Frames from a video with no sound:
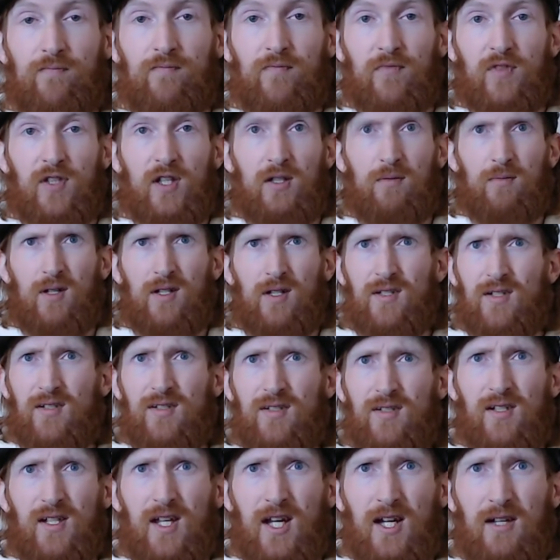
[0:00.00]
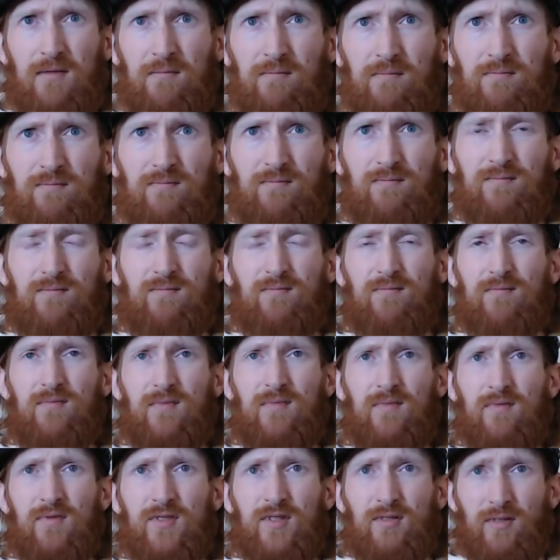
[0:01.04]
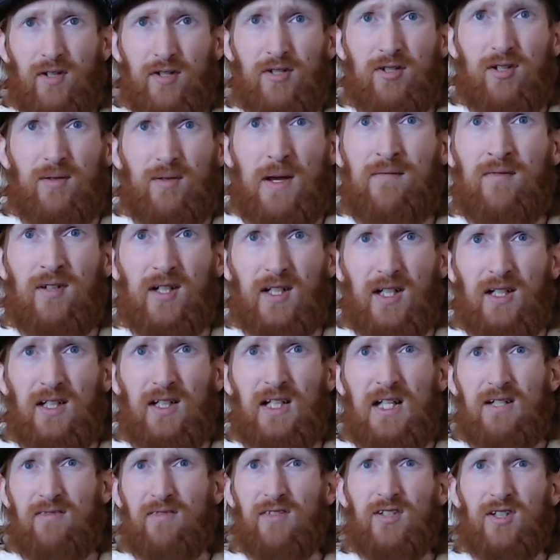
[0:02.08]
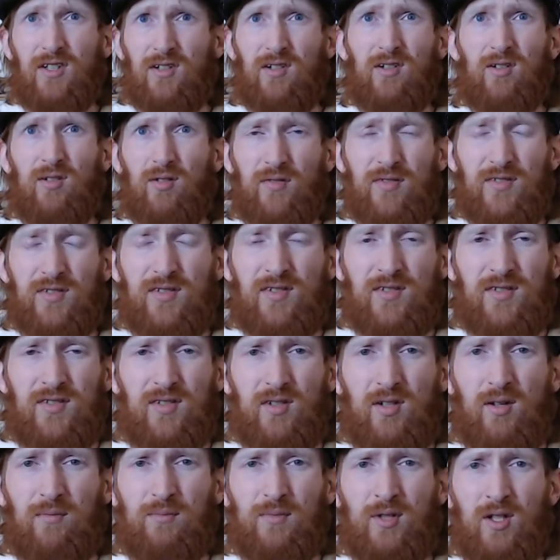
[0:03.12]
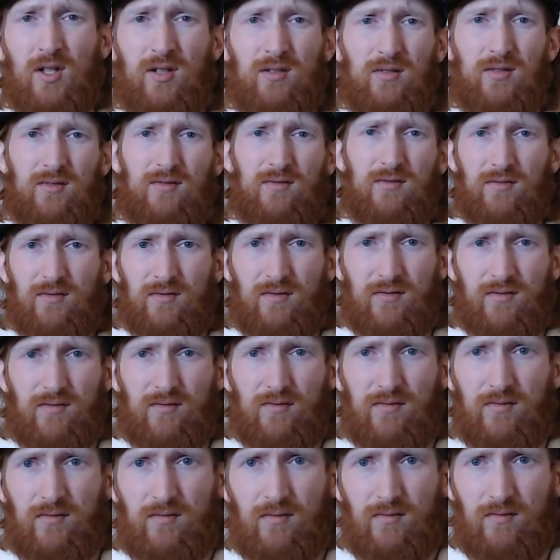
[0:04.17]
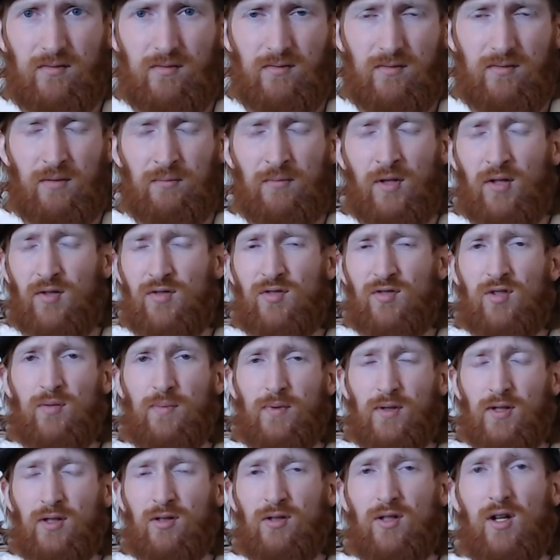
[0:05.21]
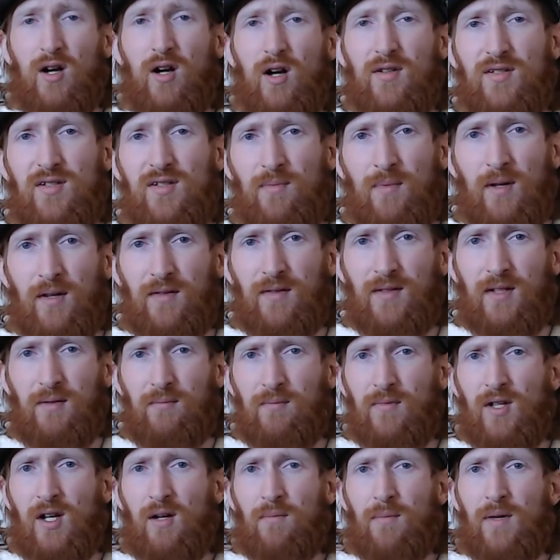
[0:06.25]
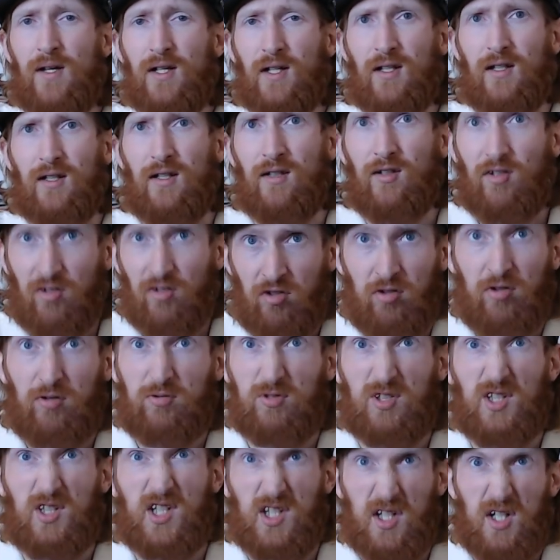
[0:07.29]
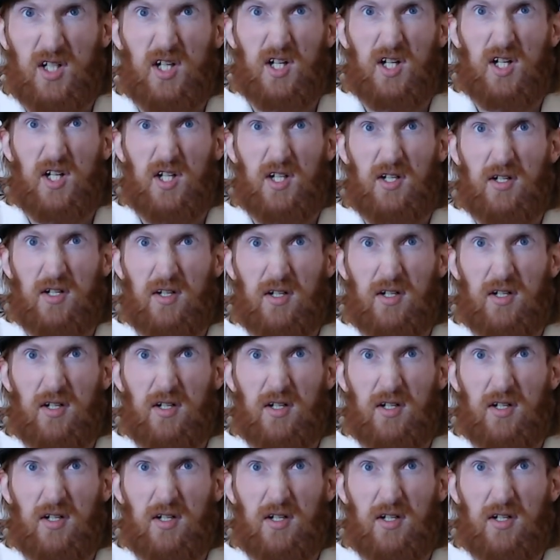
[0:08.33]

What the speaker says: Kingdom Hearts as a game was originally made for like 11-year-olds, so I'm not super cross about them not making it ultra hard.